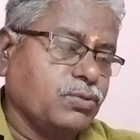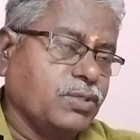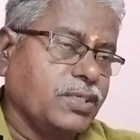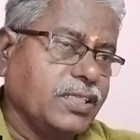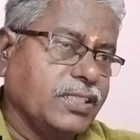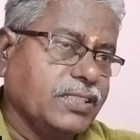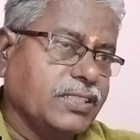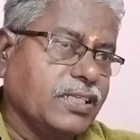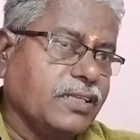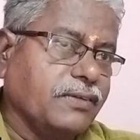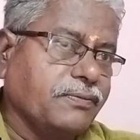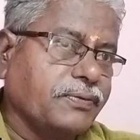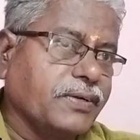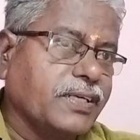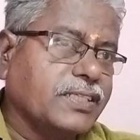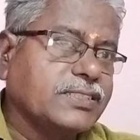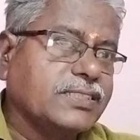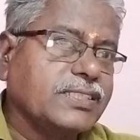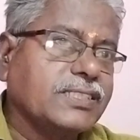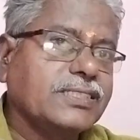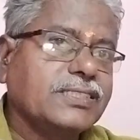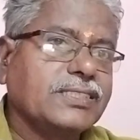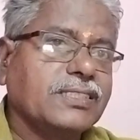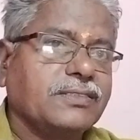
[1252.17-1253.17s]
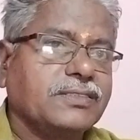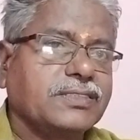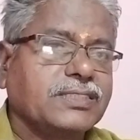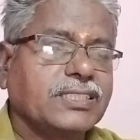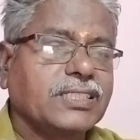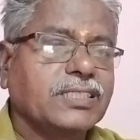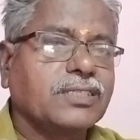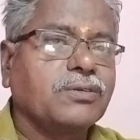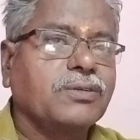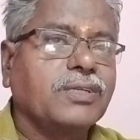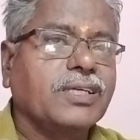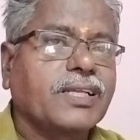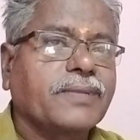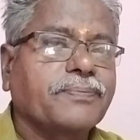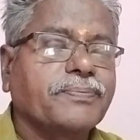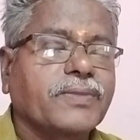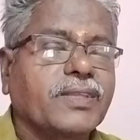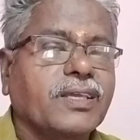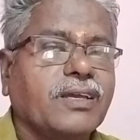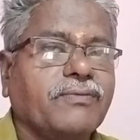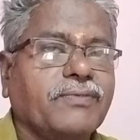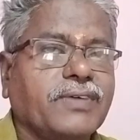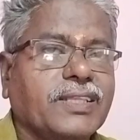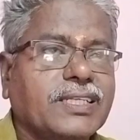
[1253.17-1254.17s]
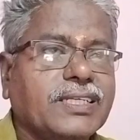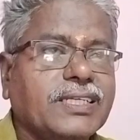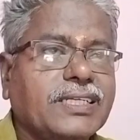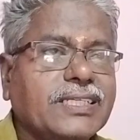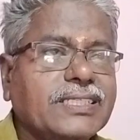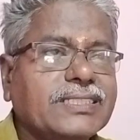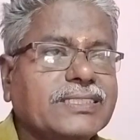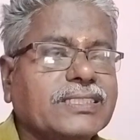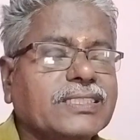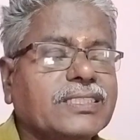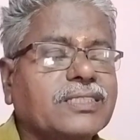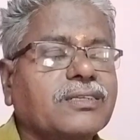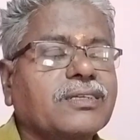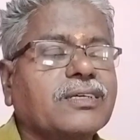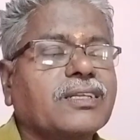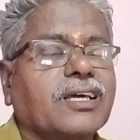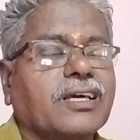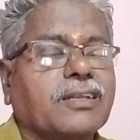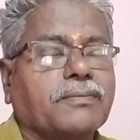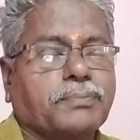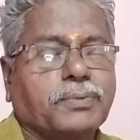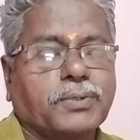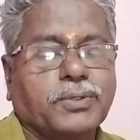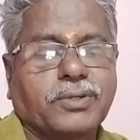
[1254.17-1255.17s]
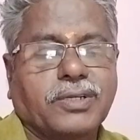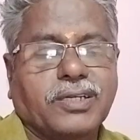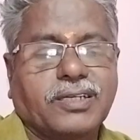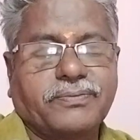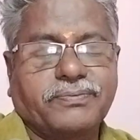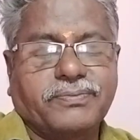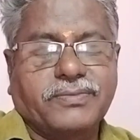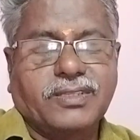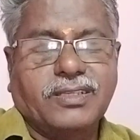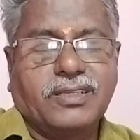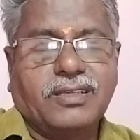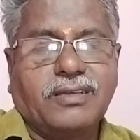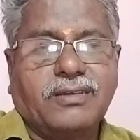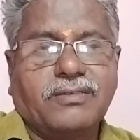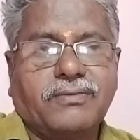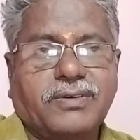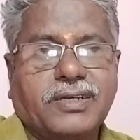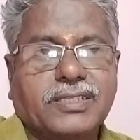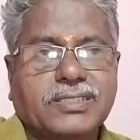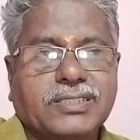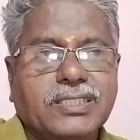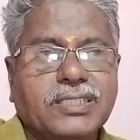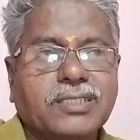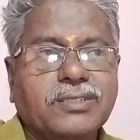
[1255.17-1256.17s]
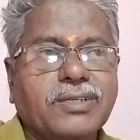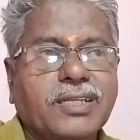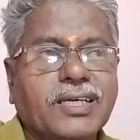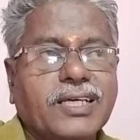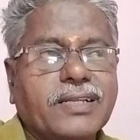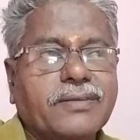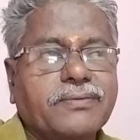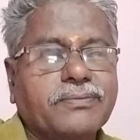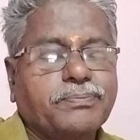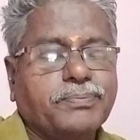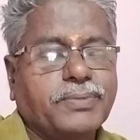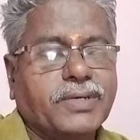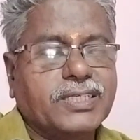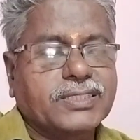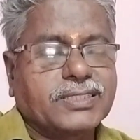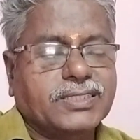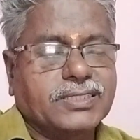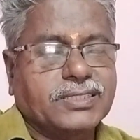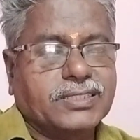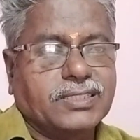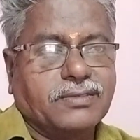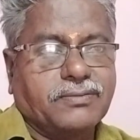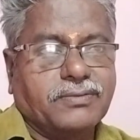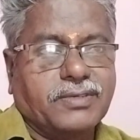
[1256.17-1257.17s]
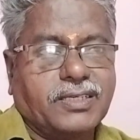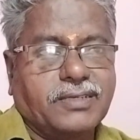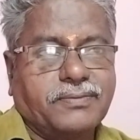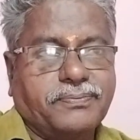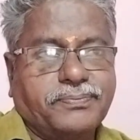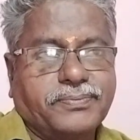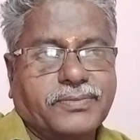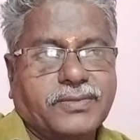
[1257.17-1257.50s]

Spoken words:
Only the difference is in singular, whether it is singular or plural. For singular, past and the verb.